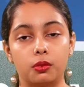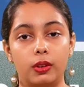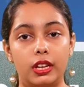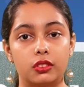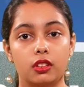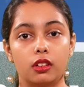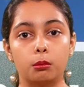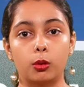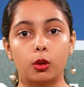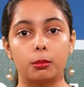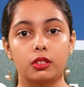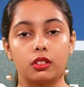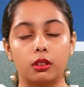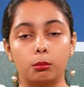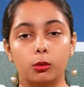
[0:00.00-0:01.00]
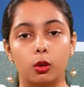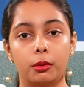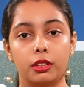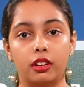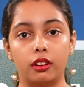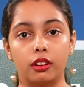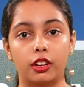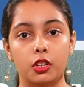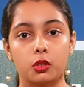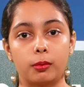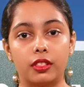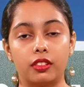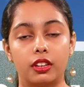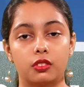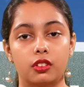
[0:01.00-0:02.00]
Regional employment is unemployment that occurs
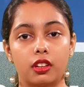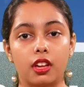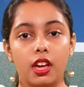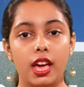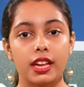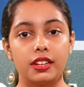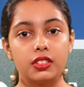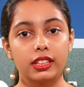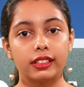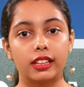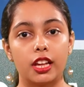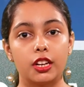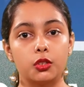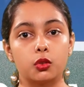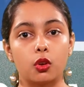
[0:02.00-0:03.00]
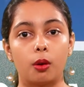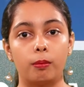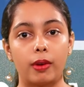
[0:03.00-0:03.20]
when there's a decline in job